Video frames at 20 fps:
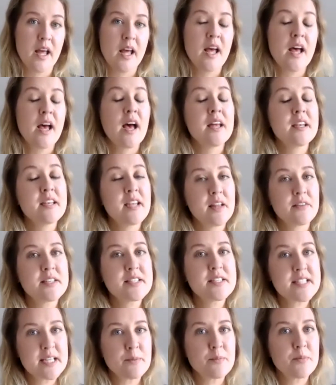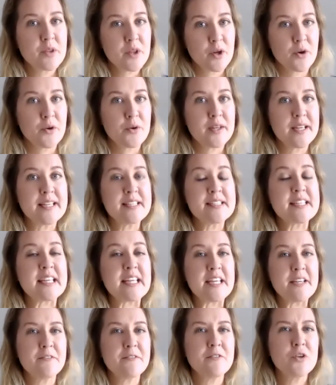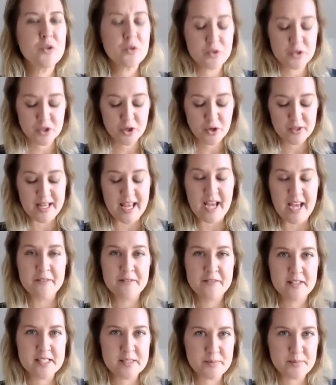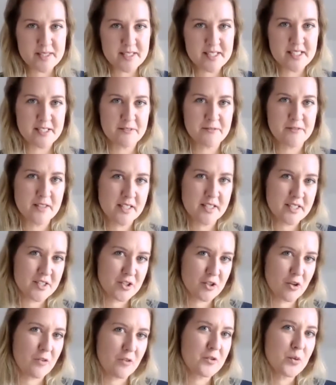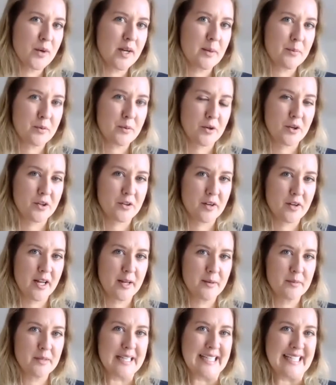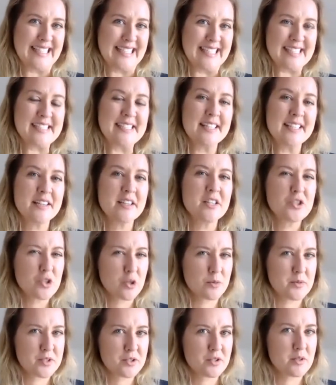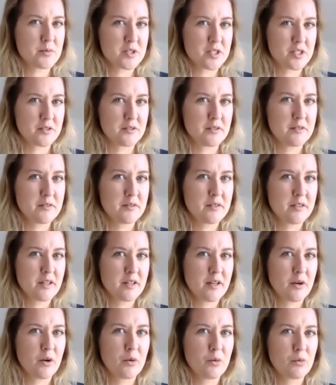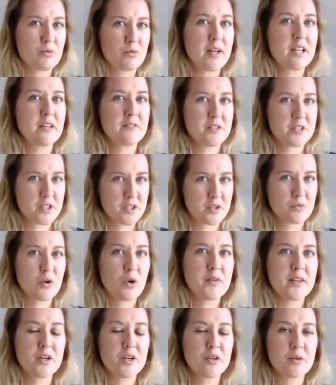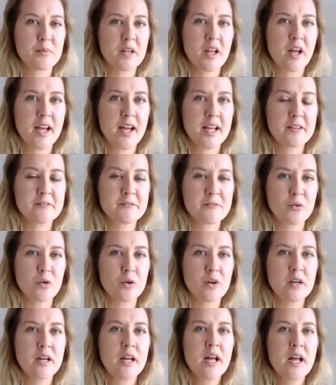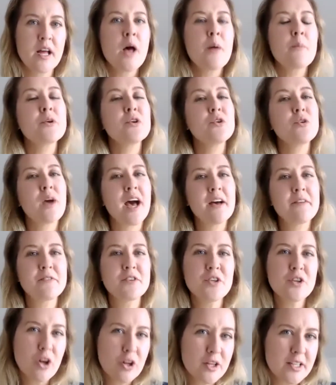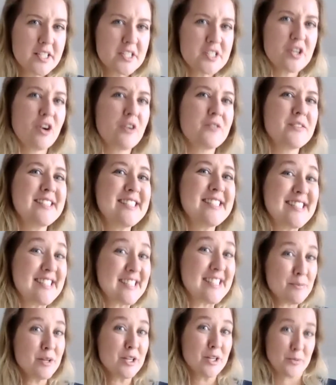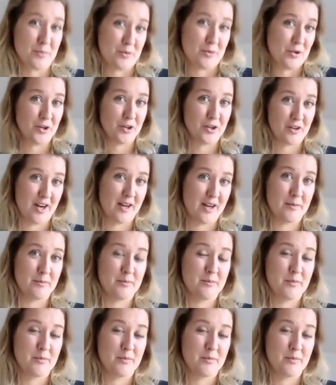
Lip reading: Another tip though is if you don't have the specific software program listed in the job description relevant to the role that you're applying for, but you have knowledge of a similar program,